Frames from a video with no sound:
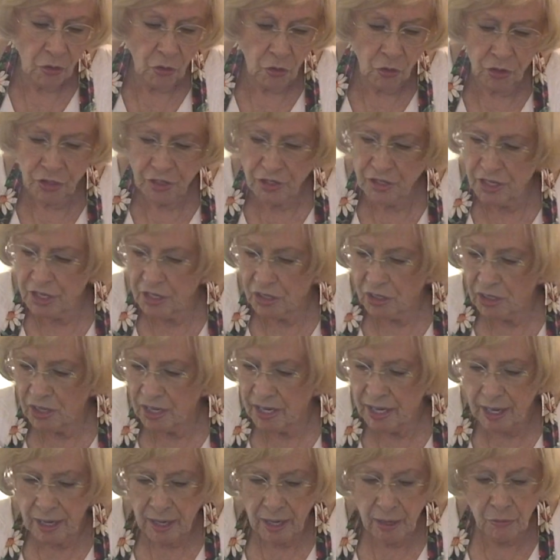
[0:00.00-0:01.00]

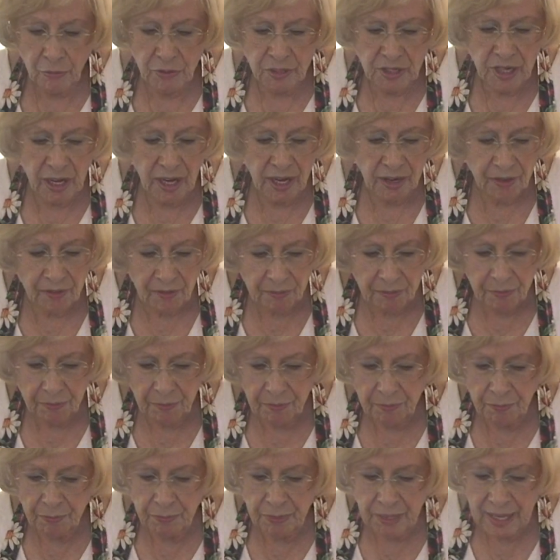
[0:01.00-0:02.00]
Ordinarily, I would not
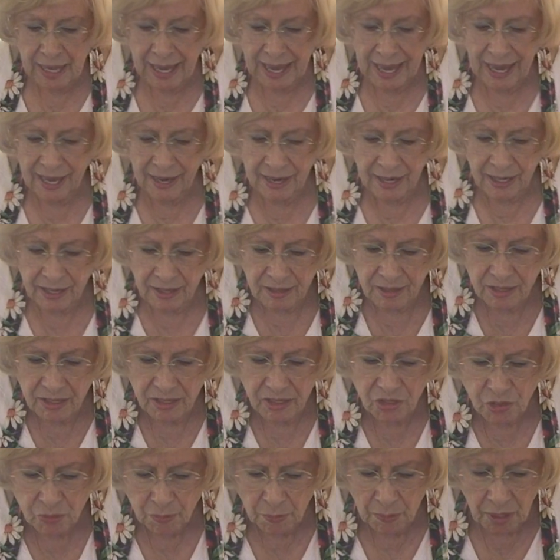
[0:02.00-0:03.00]
be adding
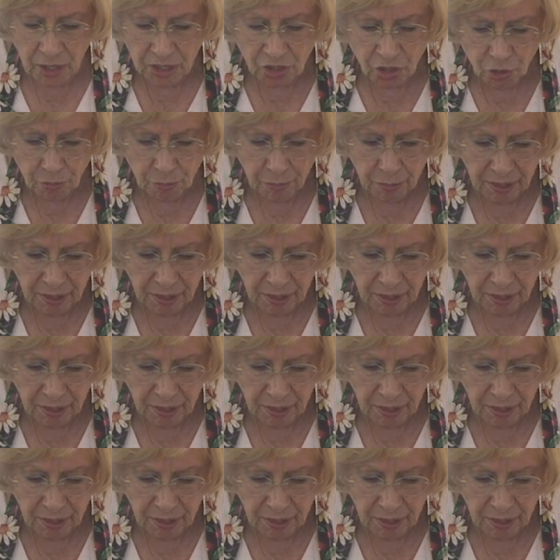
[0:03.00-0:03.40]
this much,